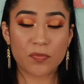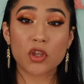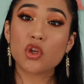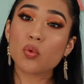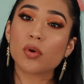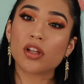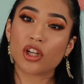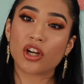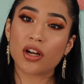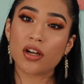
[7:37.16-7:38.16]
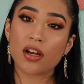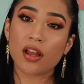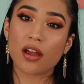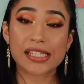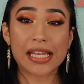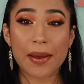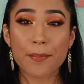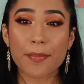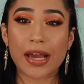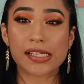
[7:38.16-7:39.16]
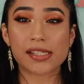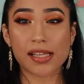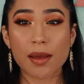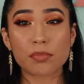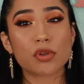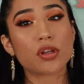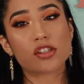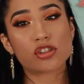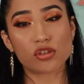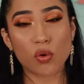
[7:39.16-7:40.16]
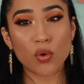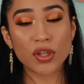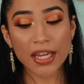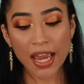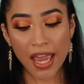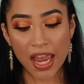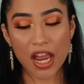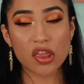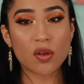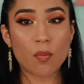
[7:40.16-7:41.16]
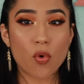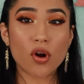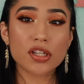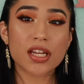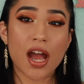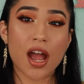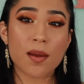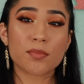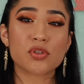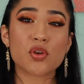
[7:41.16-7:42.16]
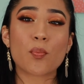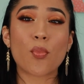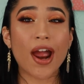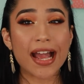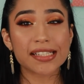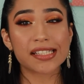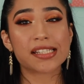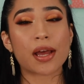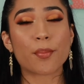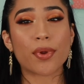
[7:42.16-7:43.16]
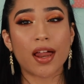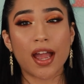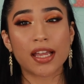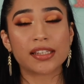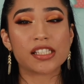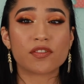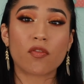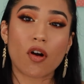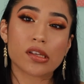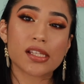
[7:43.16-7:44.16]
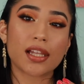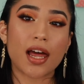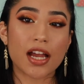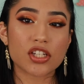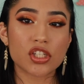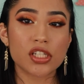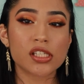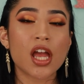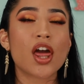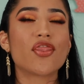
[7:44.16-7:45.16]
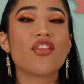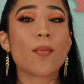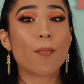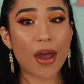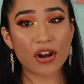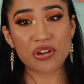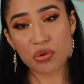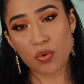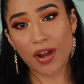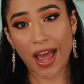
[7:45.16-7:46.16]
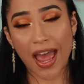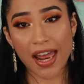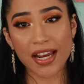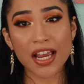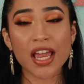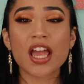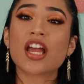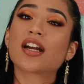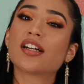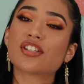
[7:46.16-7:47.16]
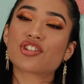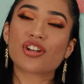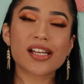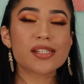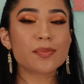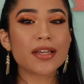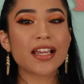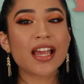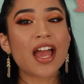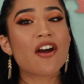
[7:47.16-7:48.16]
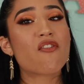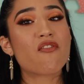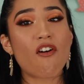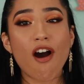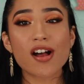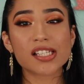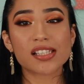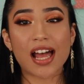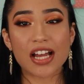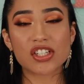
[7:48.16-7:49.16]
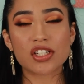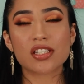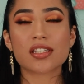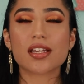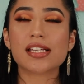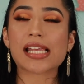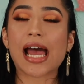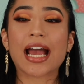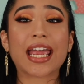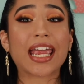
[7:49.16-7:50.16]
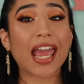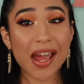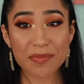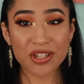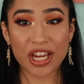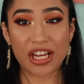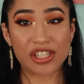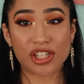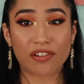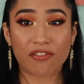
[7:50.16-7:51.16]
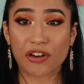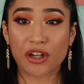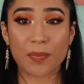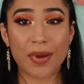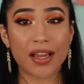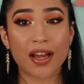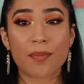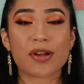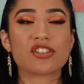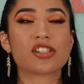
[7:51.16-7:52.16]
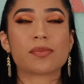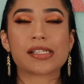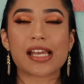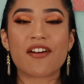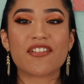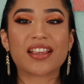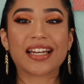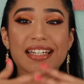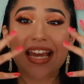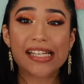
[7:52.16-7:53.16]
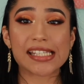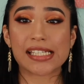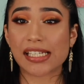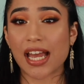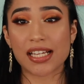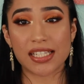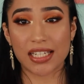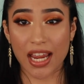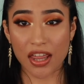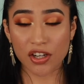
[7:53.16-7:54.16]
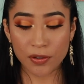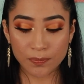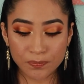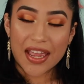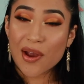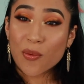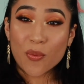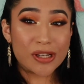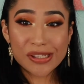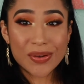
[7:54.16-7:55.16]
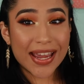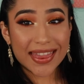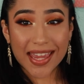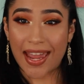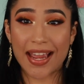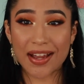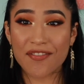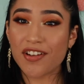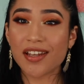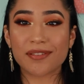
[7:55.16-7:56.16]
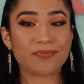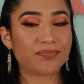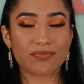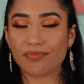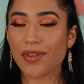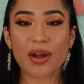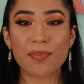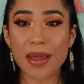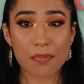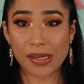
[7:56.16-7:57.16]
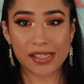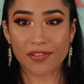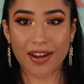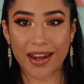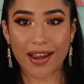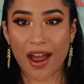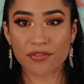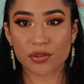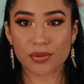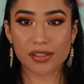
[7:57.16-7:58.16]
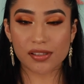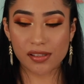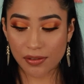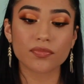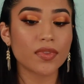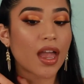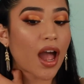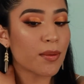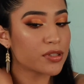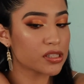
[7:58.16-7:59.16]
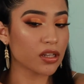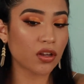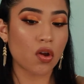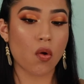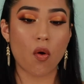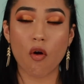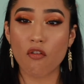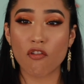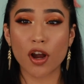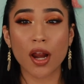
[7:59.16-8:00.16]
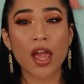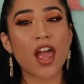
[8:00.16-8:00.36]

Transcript: you will learn step by step slowly. And the more times you practice applying these false lashes, the better you will get at it. Because trust me, false lashes is a game changer for your makeup. It just makes everything nice and tight together. And once you get the hang of it, it'll be a piece of cake afterwards. Now I'm just gonna go over